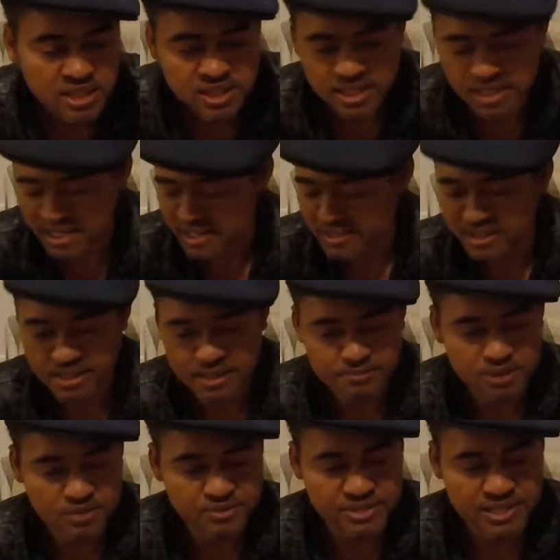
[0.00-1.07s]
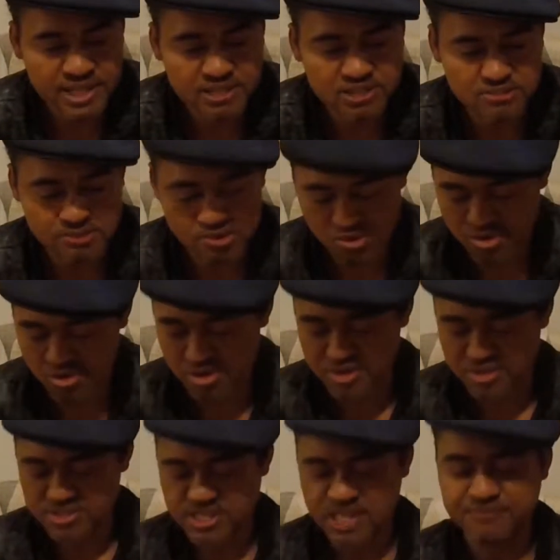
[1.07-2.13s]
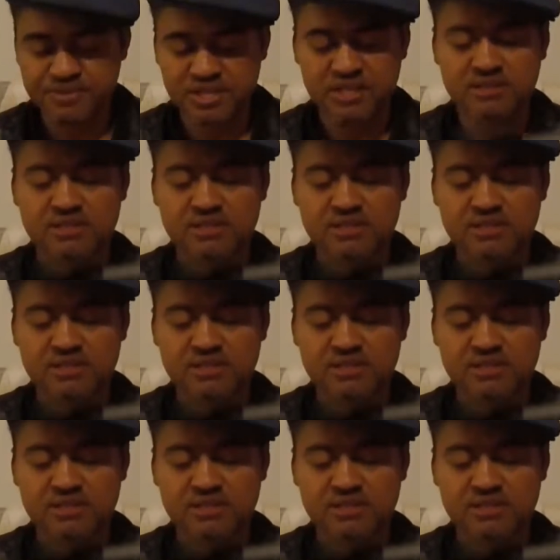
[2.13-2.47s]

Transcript: Alright, moving down some more. Safety.